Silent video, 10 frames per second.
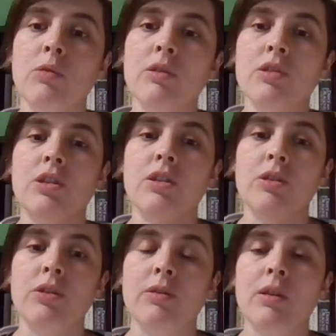want
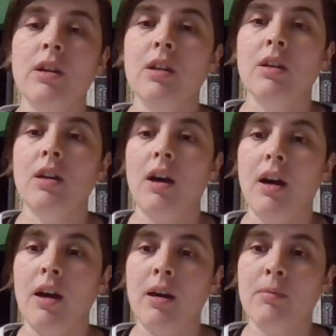to
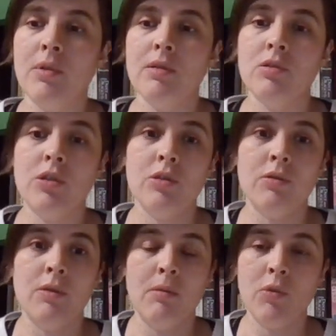
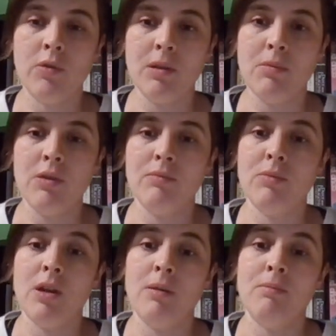do a morning
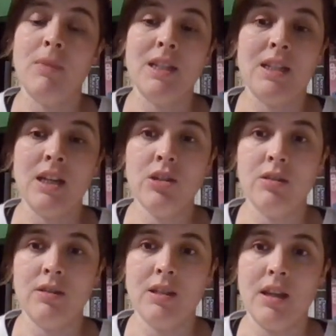
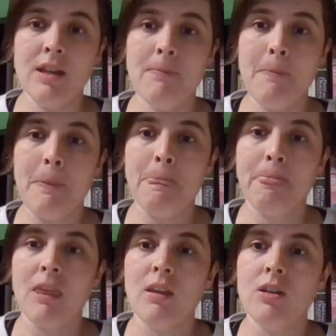meditation, say,
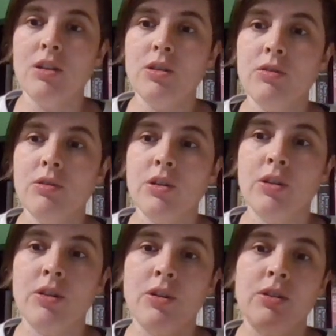you
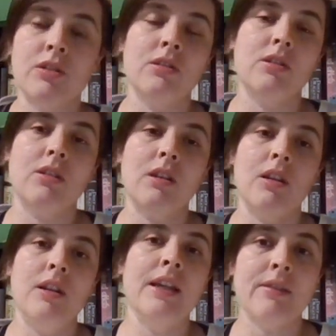could
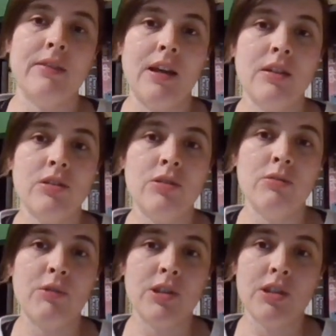link that to
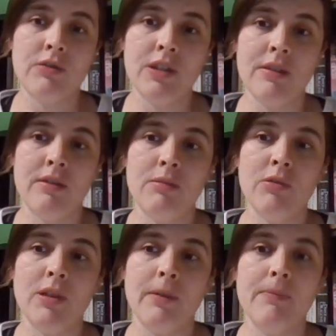brushing your teeth in the
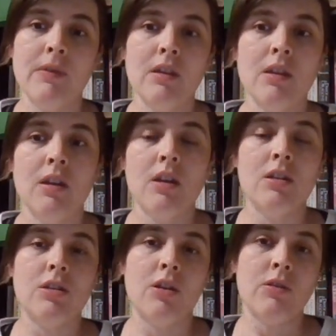morning.
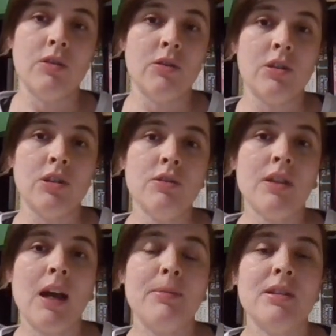So you could
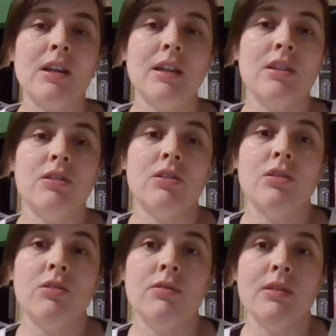use habit stacking
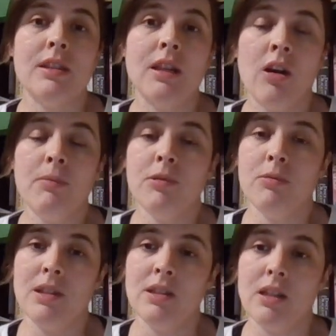to set up your
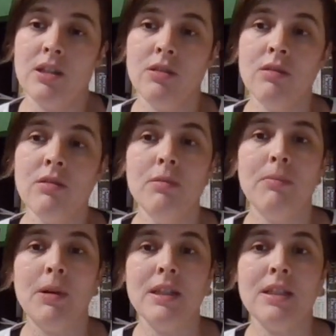meditation
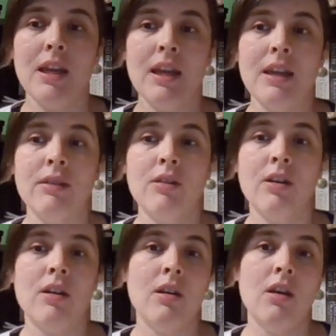by saying that